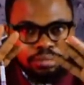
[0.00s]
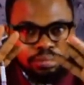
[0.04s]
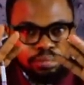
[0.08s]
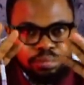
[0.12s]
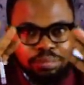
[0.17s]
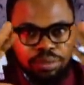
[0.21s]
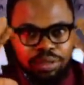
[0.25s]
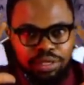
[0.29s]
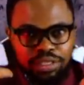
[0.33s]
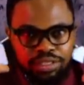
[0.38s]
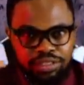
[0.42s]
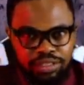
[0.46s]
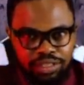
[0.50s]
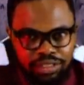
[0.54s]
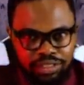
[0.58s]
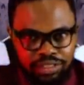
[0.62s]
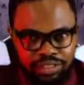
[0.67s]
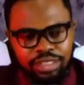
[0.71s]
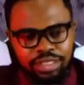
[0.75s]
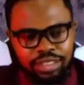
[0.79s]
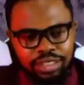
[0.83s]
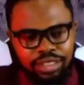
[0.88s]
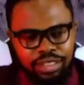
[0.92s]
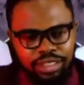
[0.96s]

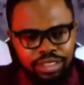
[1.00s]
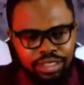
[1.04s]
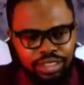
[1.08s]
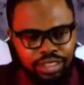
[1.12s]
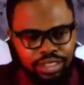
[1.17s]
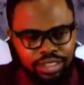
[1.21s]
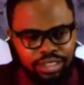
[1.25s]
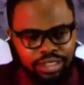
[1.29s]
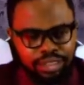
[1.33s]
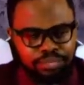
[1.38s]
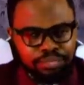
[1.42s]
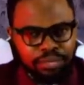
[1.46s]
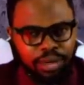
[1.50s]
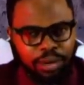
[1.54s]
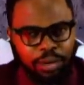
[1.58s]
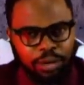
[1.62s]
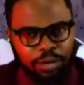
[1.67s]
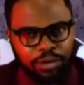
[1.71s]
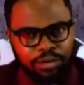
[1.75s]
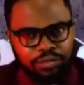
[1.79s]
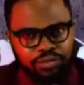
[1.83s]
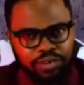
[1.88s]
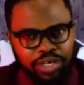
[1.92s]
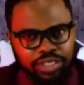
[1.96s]
politics, the
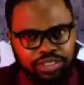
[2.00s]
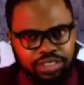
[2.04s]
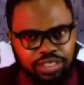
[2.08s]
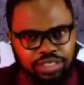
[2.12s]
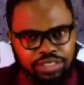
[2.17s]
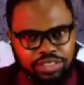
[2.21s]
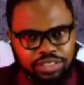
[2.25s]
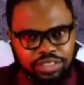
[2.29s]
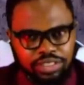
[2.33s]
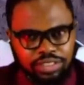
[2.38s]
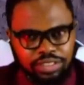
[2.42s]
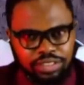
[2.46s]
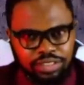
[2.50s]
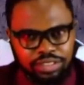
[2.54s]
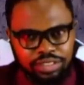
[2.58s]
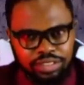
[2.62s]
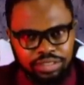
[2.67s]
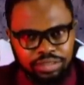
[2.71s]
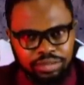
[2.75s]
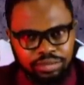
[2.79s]
power of attention.